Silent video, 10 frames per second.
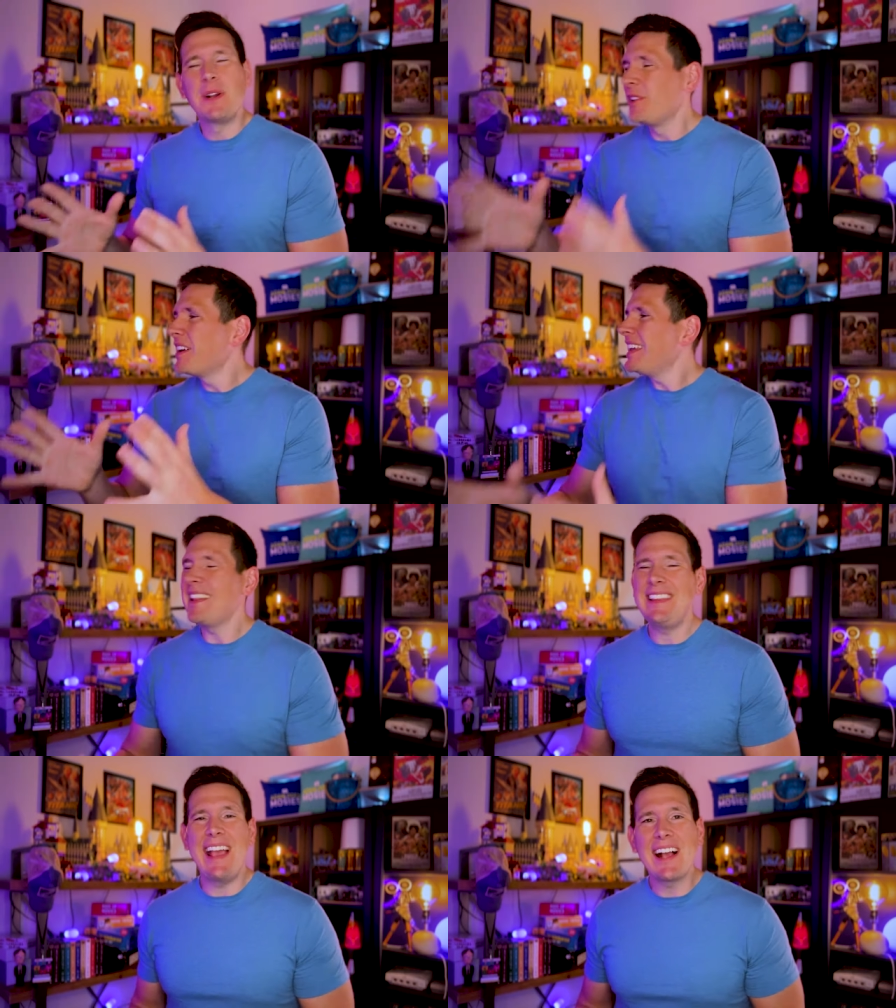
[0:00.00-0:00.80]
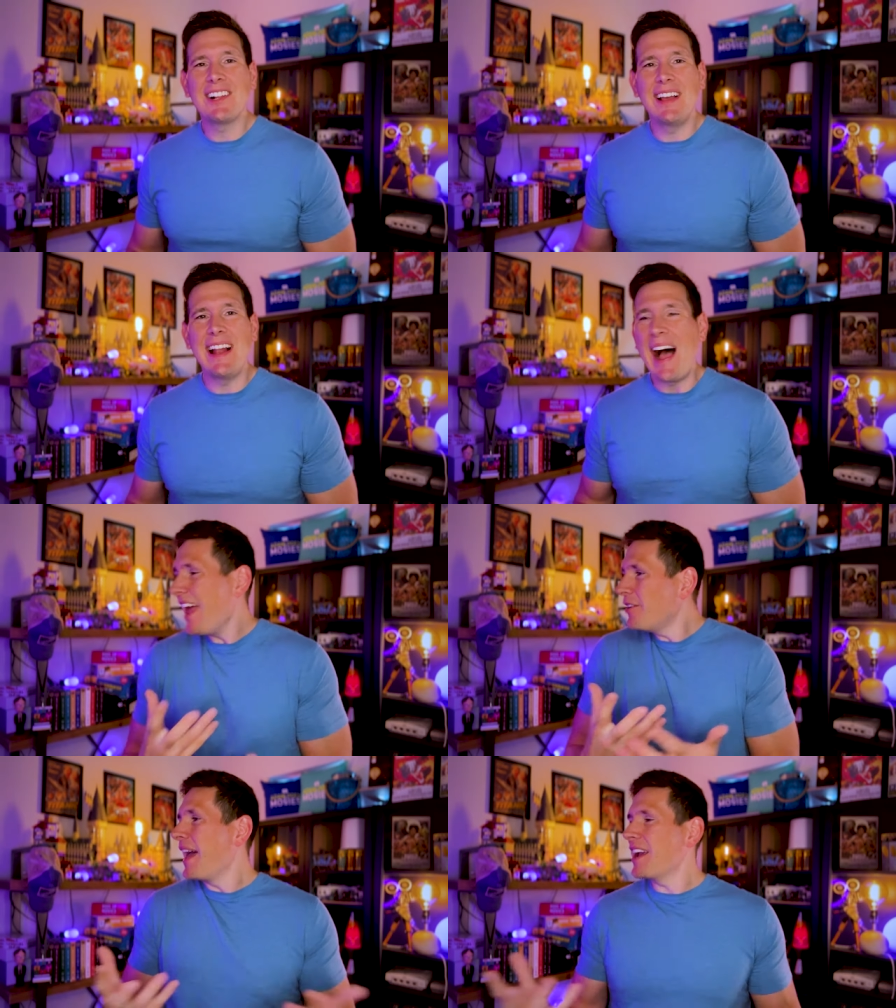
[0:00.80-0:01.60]
But looking at The Acolyte, I
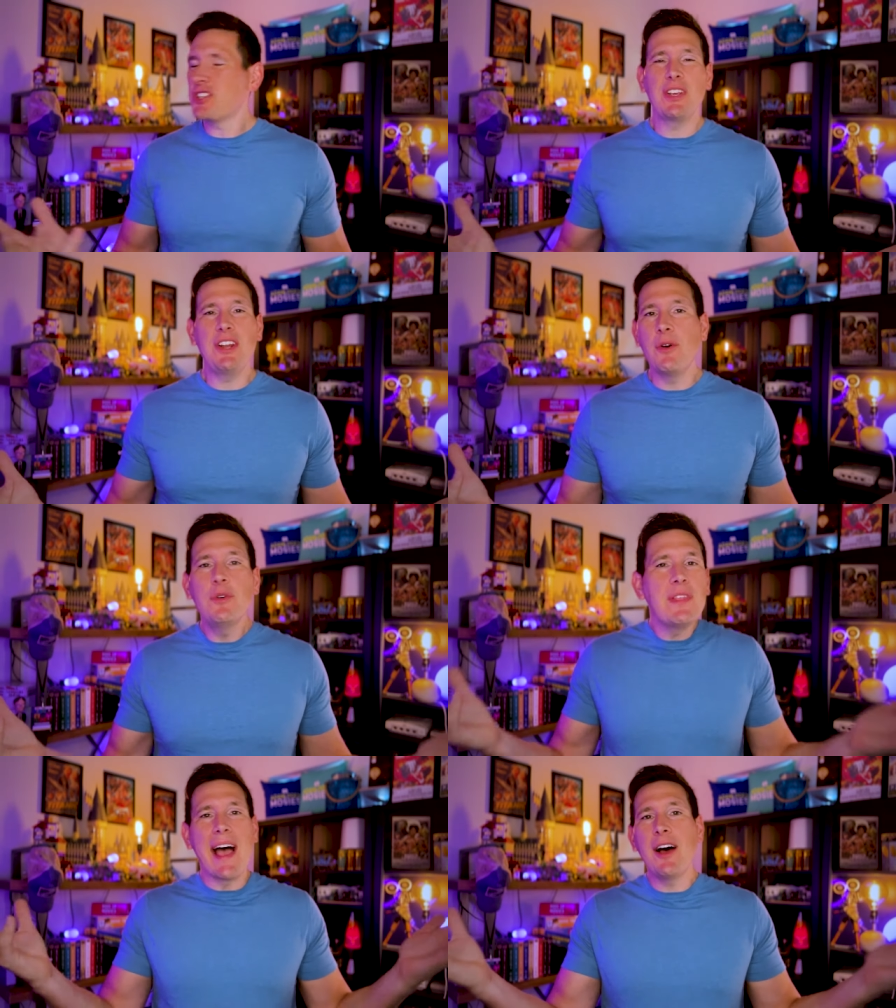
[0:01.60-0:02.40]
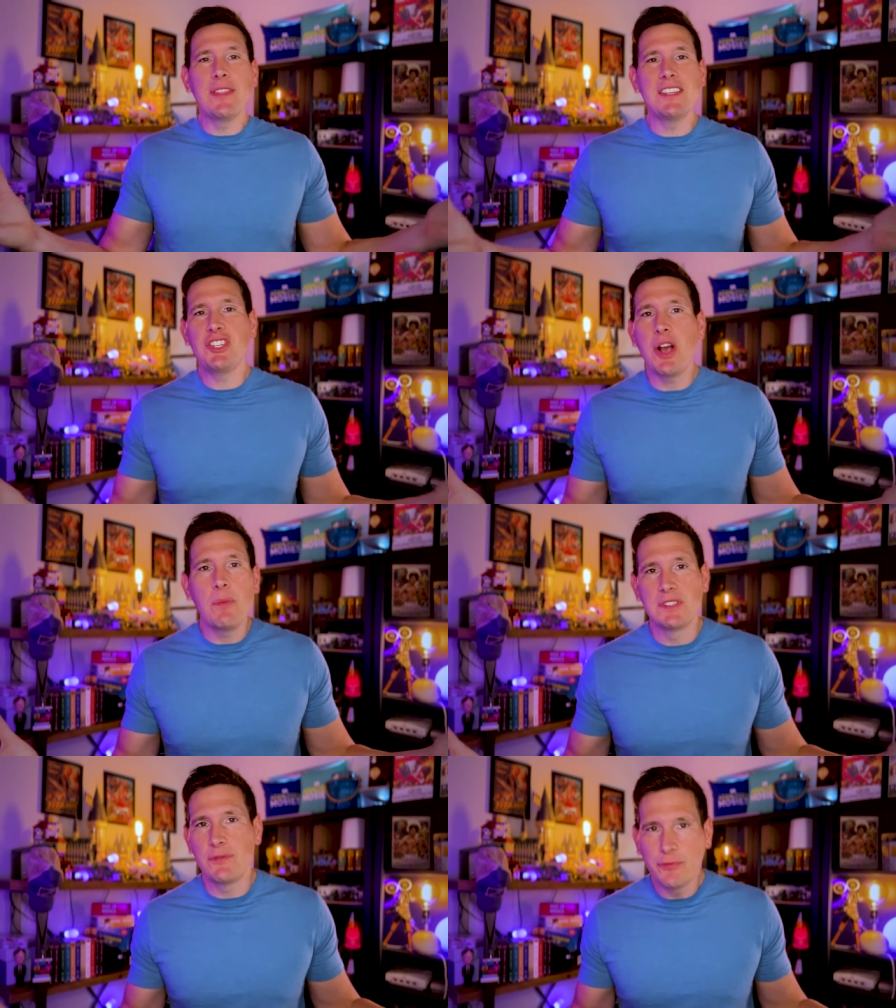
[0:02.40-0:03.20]
don't actually know who the hell this show
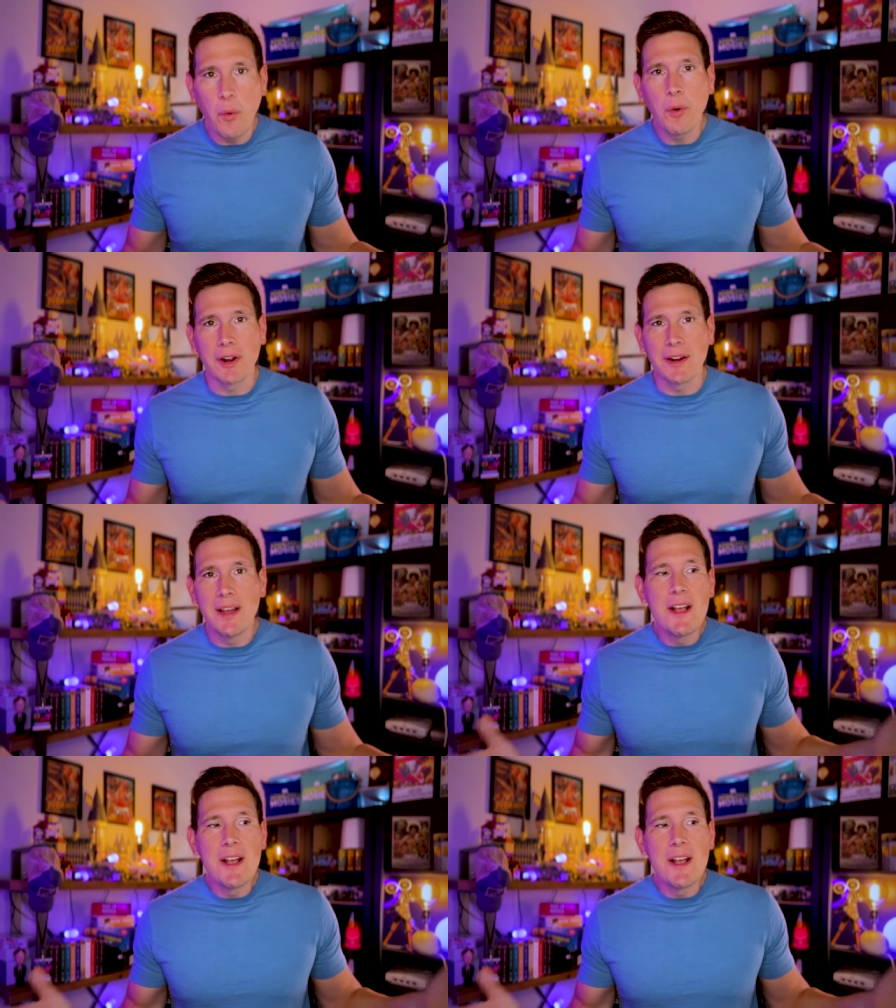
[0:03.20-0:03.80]
was for